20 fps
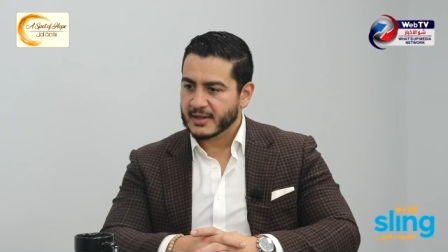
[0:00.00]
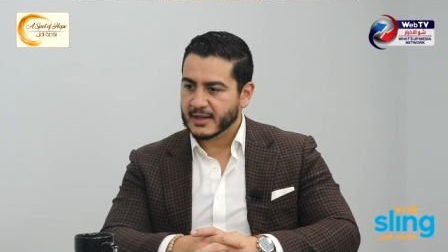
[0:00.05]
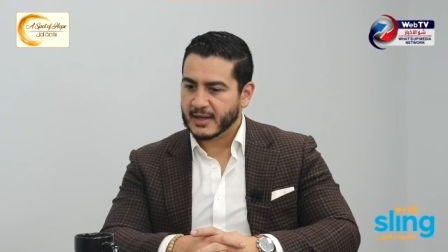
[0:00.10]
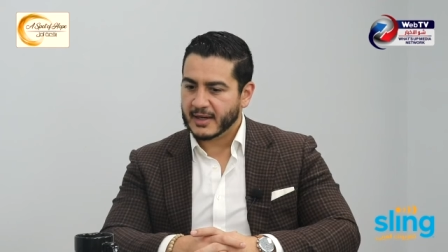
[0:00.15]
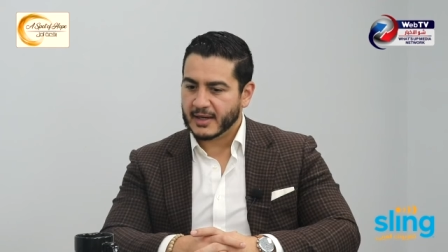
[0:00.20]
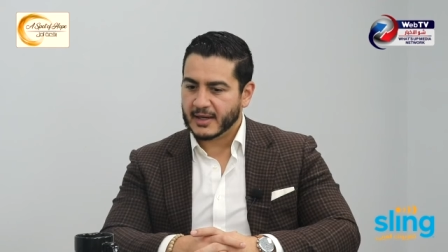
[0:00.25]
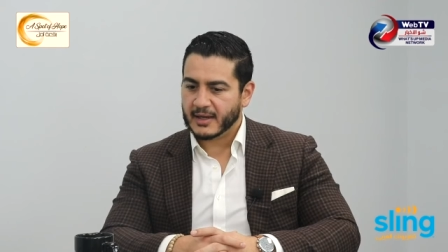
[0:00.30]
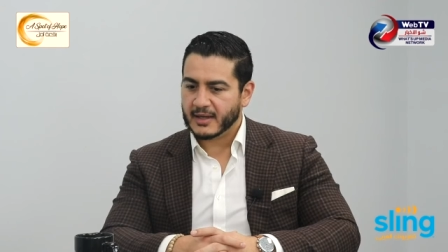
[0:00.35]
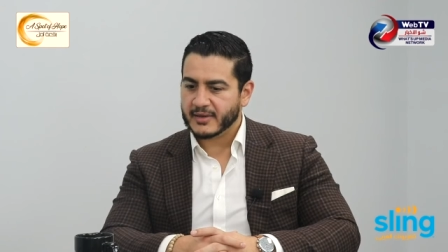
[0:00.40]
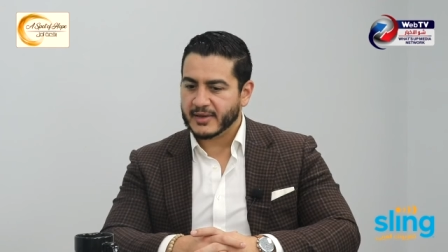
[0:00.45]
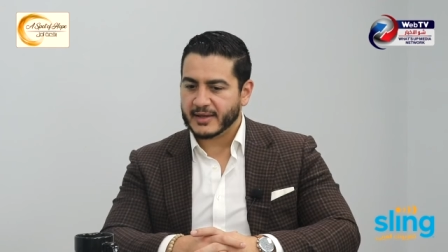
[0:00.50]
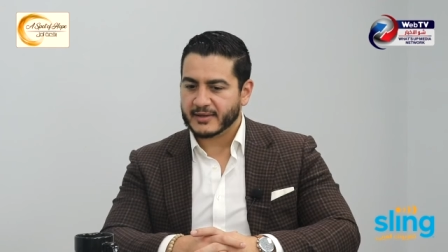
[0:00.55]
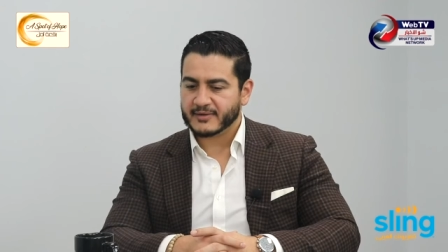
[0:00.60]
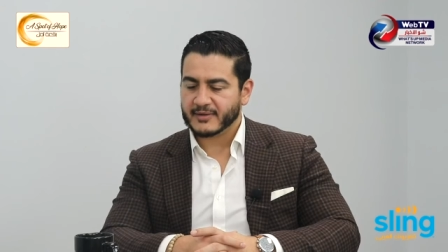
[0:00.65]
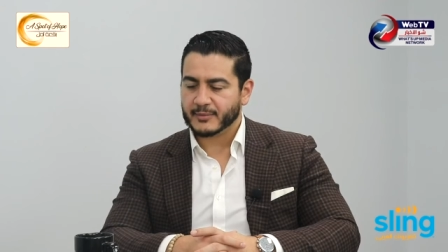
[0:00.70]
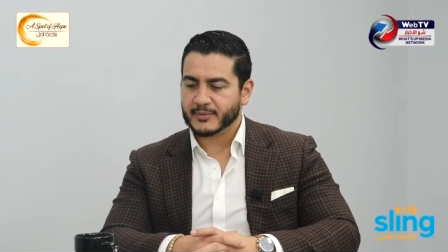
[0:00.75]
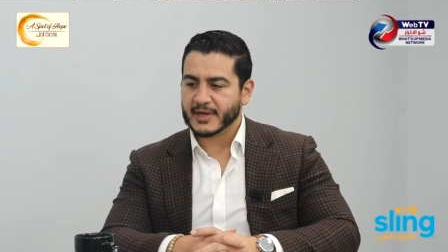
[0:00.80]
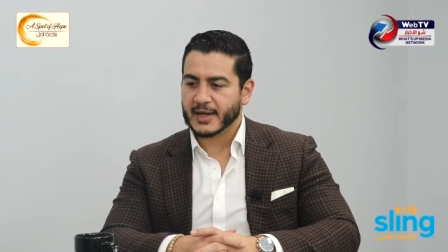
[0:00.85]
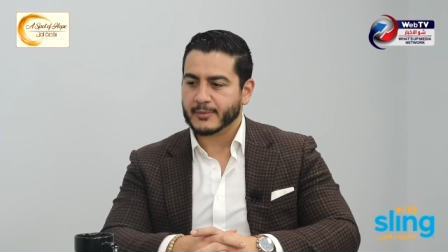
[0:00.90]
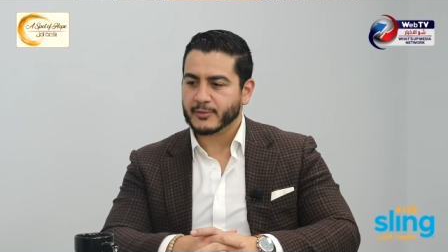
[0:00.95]
that
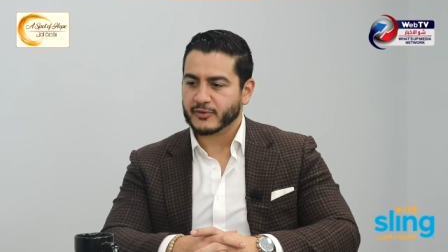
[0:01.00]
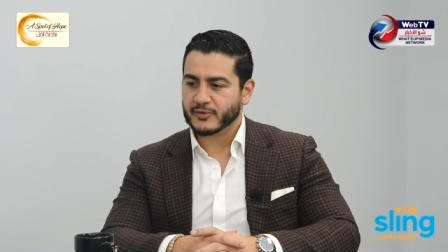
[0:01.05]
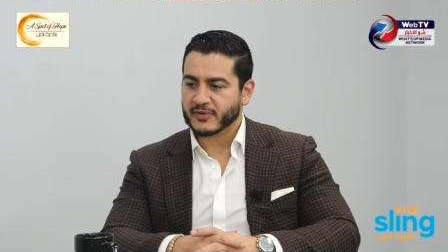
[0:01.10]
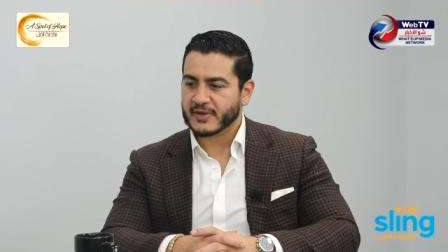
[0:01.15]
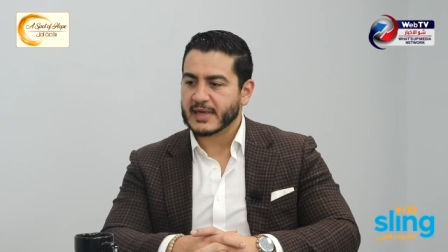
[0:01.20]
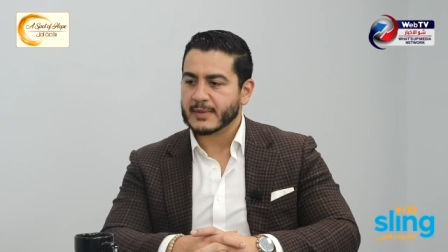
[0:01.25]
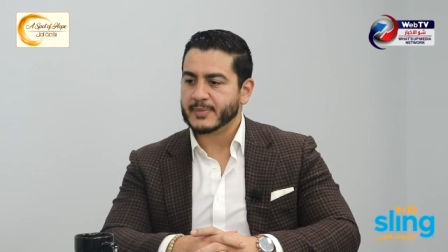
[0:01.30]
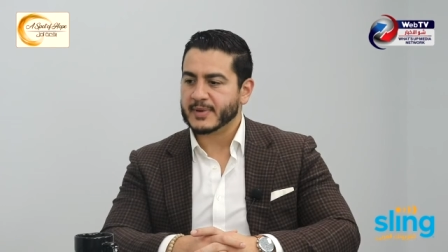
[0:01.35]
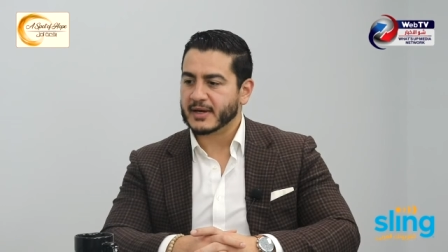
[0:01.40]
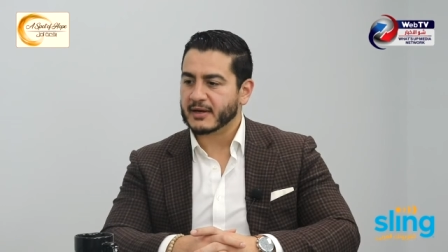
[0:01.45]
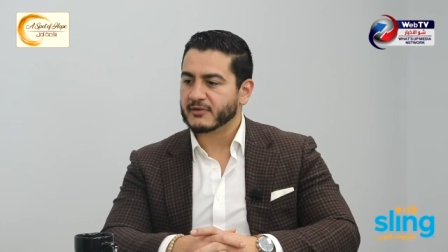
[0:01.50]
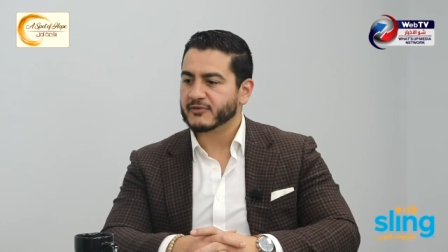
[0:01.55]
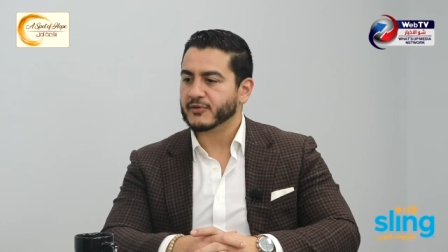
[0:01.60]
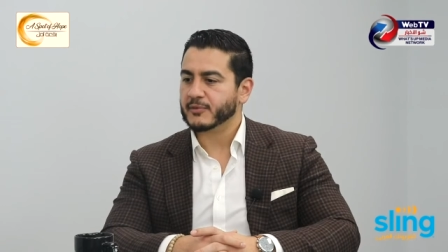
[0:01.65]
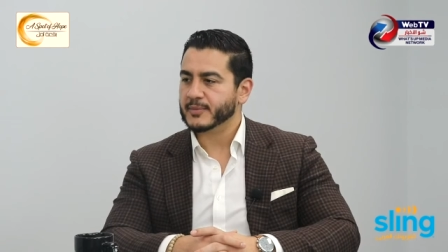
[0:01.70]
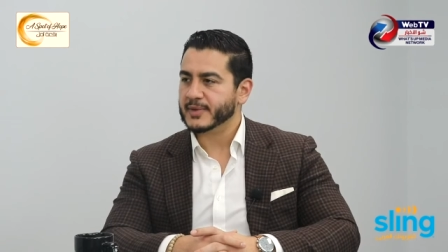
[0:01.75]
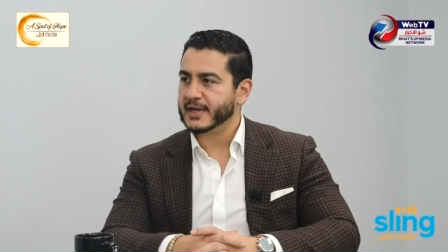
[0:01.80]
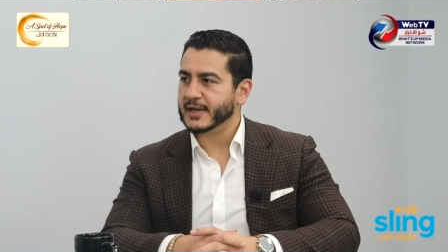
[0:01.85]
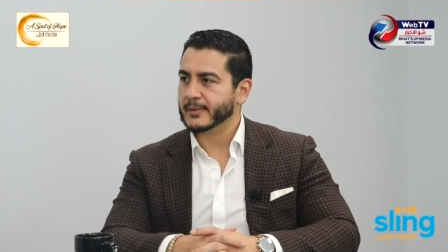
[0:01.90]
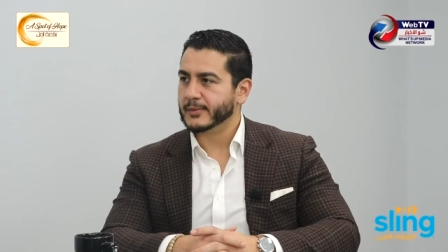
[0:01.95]
sometimes was keeping us
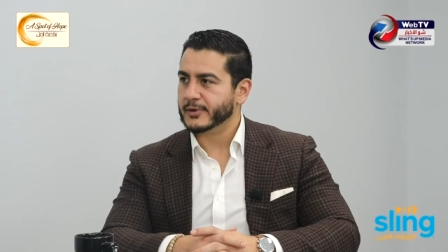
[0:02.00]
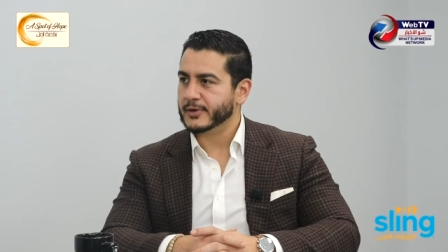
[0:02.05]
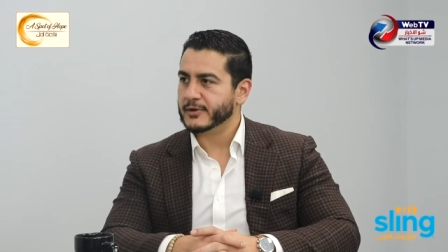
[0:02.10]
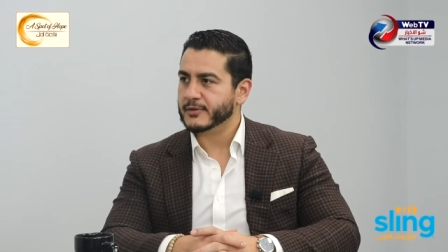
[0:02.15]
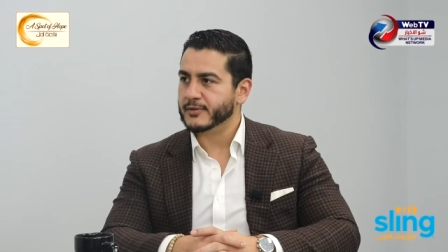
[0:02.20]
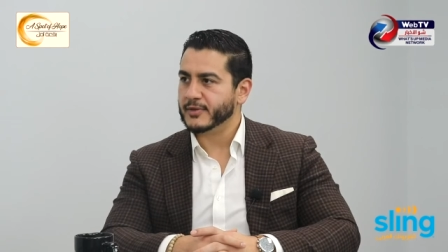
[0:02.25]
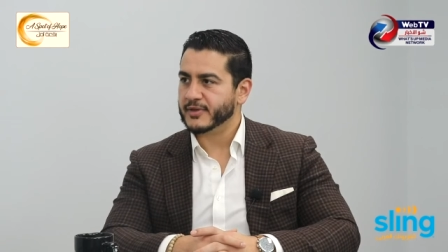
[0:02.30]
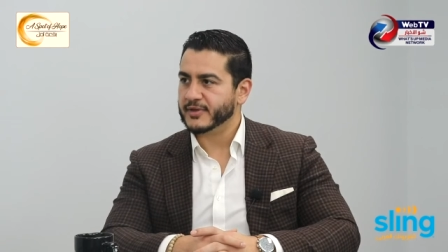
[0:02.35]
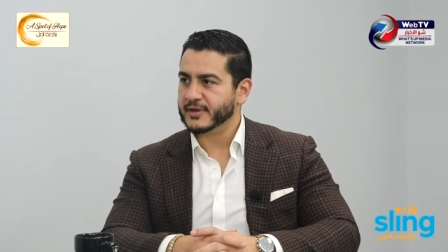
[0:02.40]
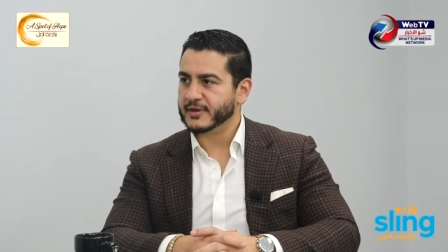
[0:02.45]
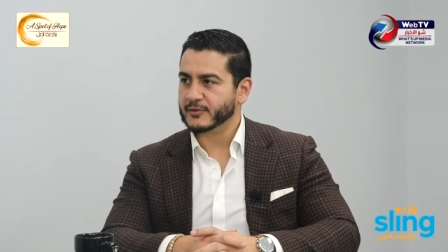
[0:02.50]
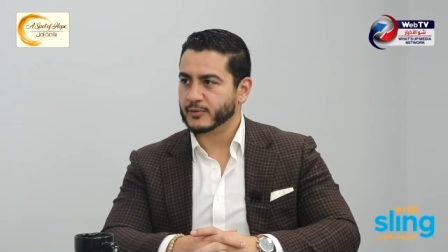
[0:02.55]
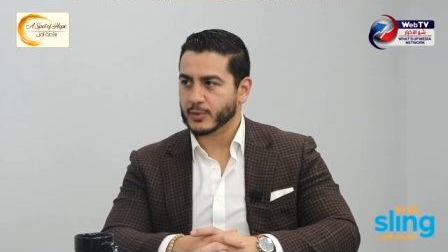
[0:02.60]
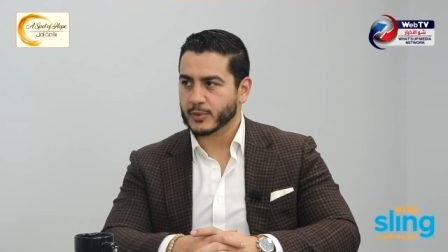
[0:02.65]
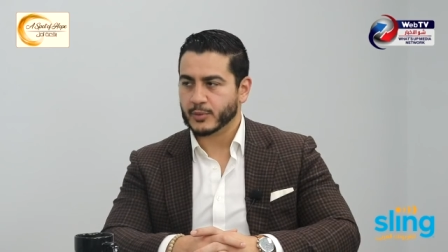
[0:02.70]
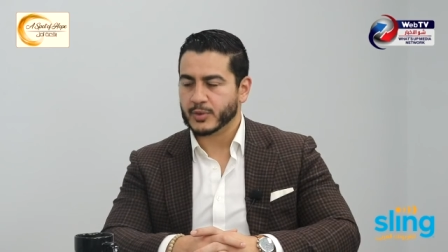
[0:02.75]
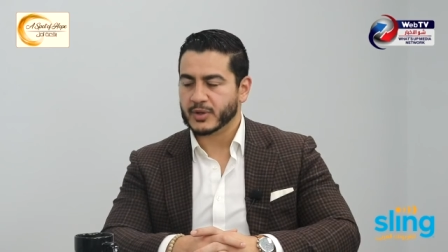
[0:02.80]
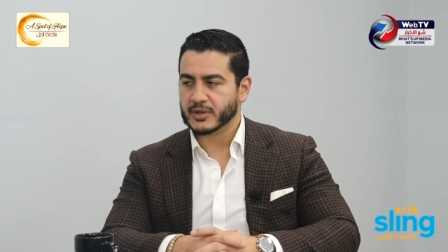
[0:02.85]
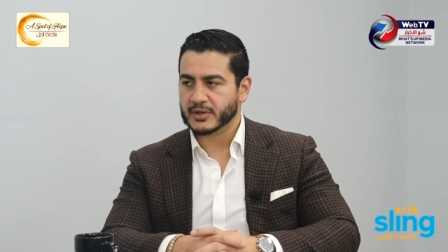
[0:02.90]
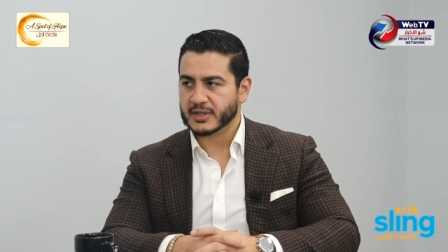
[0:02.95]
from being able to do the things we
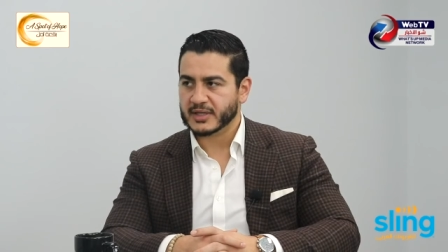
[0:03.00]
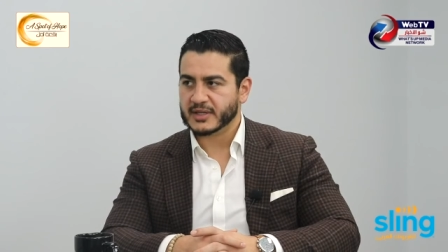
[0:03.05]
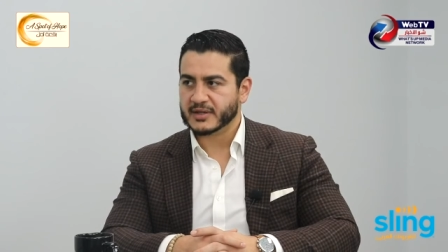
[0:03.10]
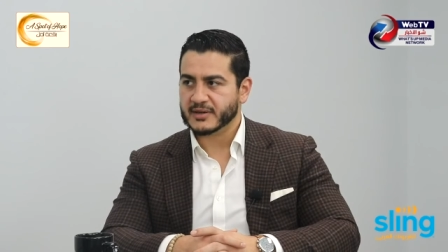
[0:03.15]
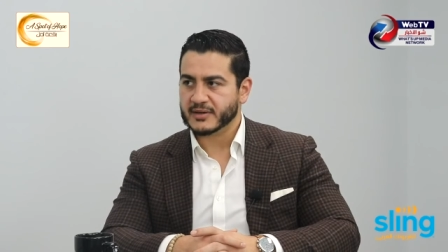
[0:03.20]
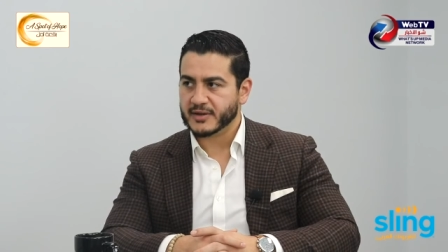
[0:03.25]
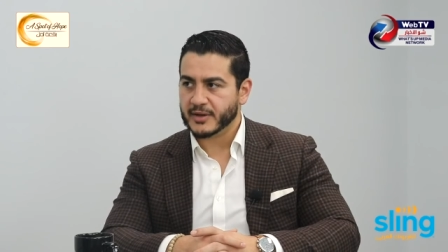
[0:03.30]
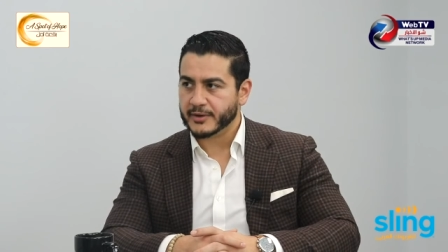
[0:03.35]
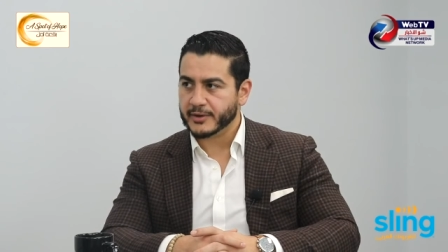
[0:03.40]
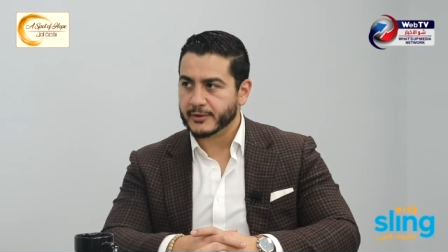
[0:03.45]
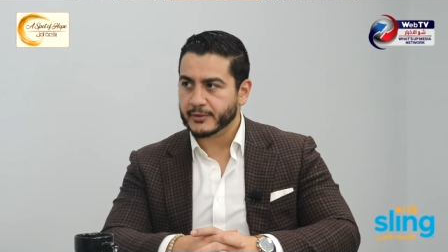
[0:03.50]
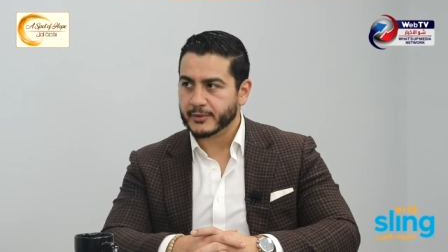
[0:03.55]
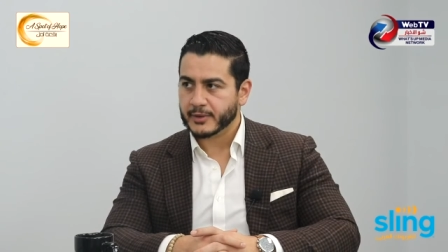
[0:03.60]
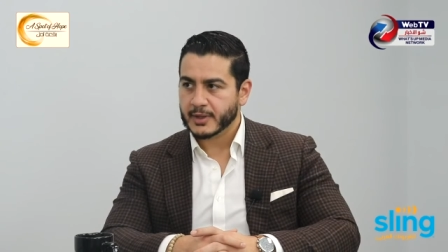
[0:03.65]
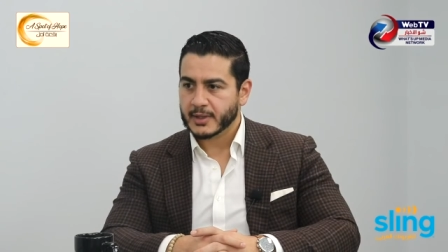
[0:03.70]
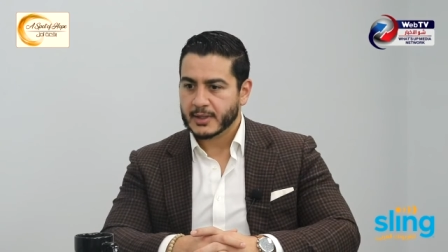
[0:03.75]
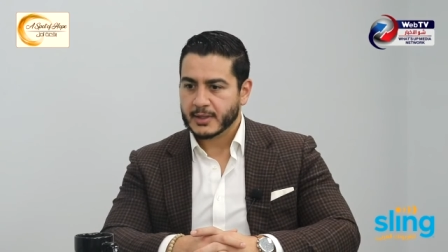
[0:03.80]
really needed to do.